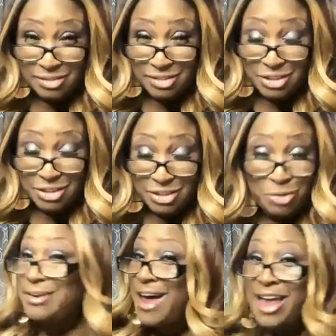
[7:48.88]
You
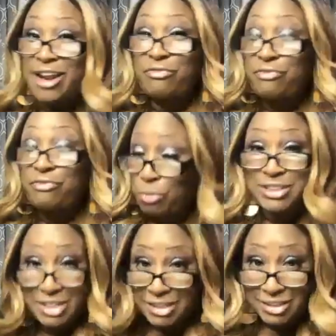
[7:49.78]
cannot afford to
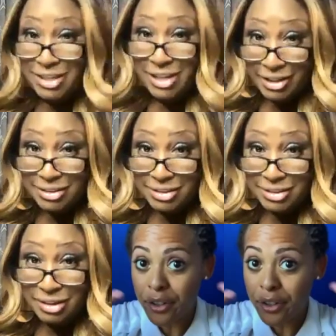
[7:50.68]
take this class.